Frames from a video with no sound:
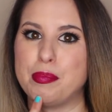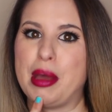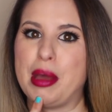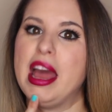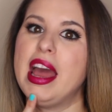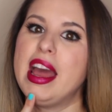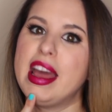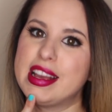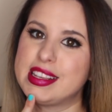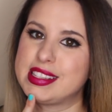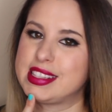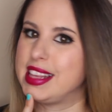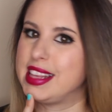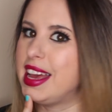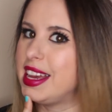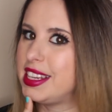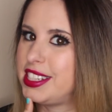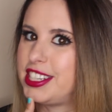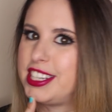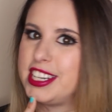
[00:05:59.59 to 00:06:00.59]
Pass
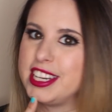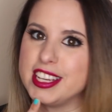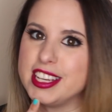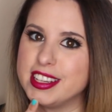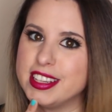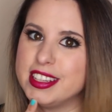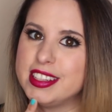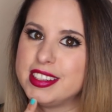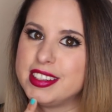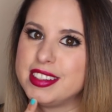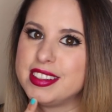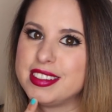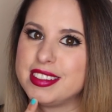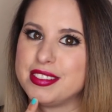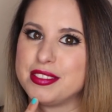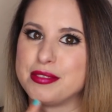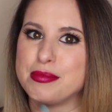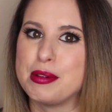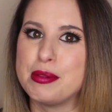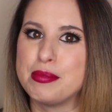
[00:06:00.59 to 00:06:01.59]
that shit.
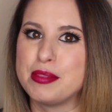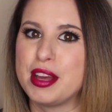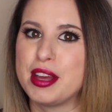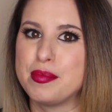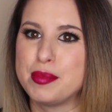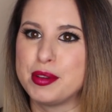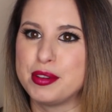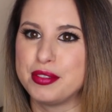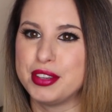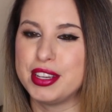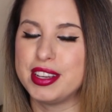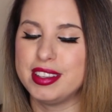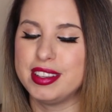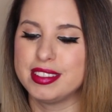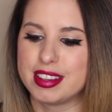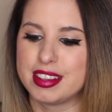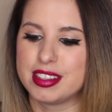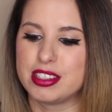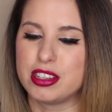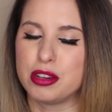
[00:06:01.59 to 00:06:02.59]
Remember that movie?
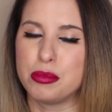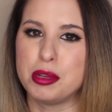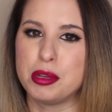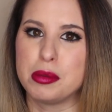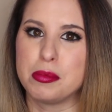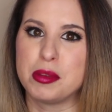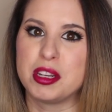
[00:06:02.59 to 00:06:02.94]
Don't be a